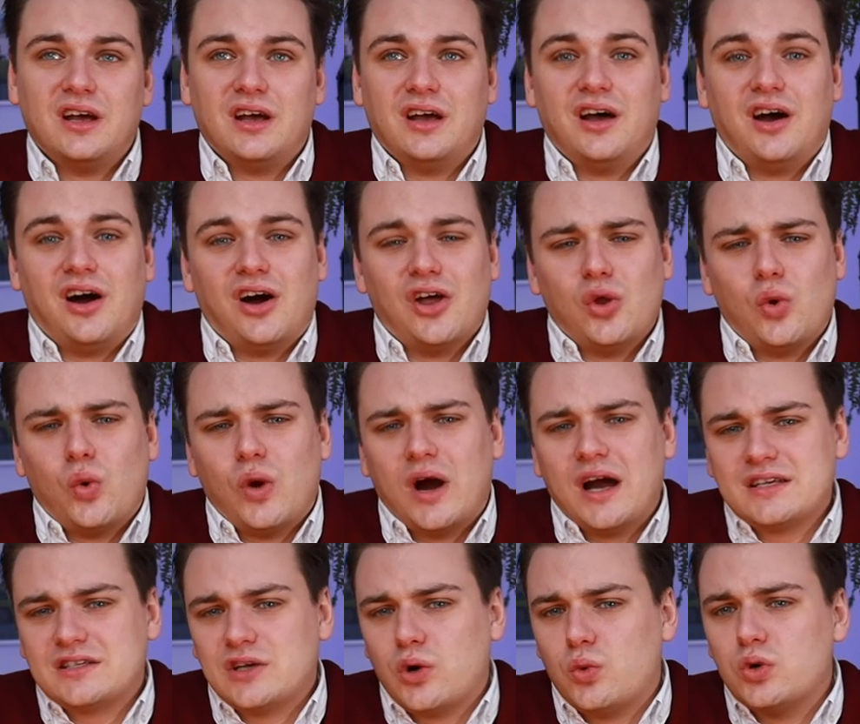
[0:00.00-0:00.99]

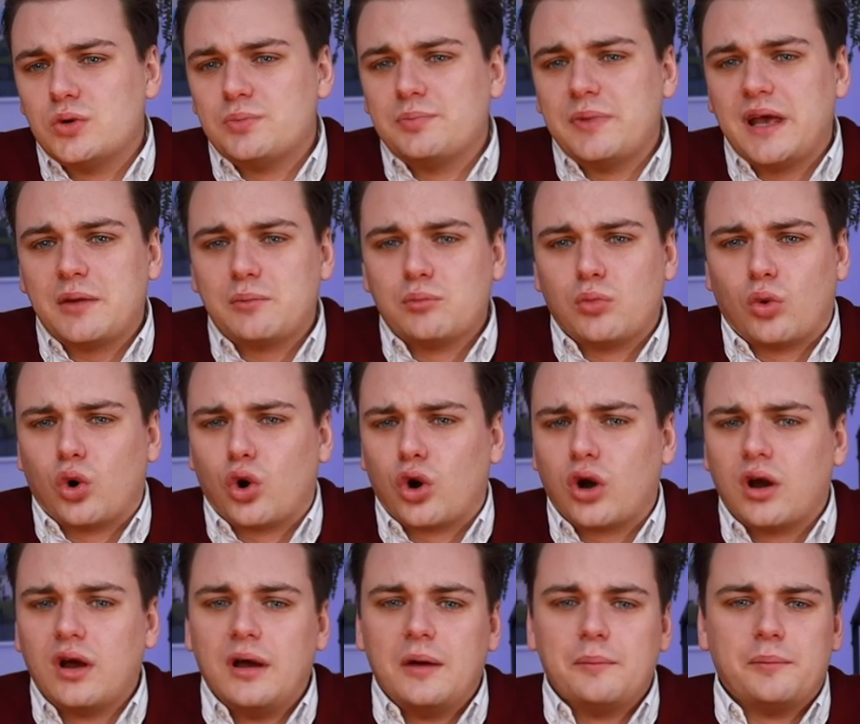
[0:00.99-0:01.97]
Otherwise I would make
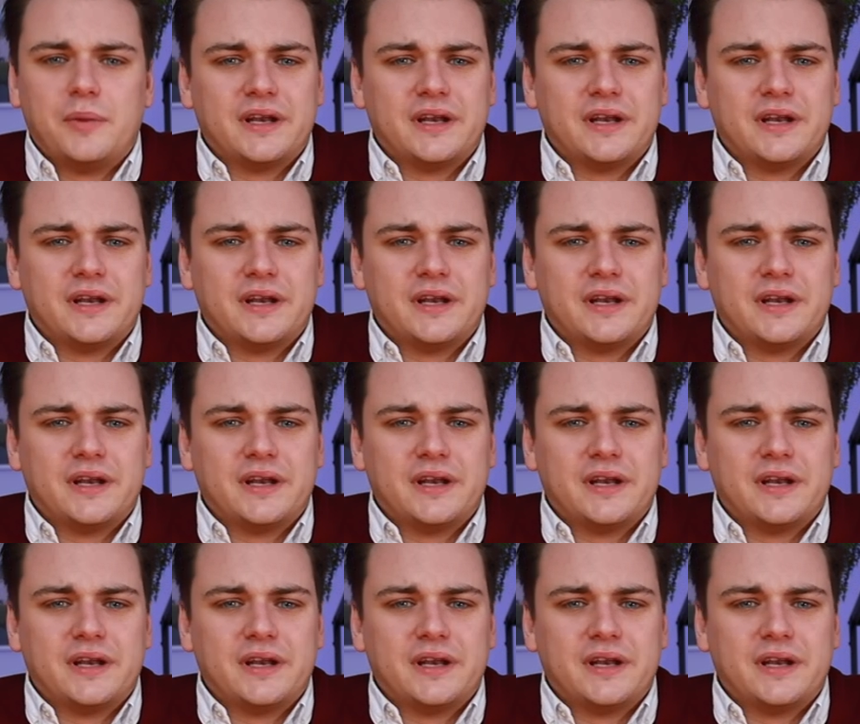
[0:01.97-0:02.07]
more,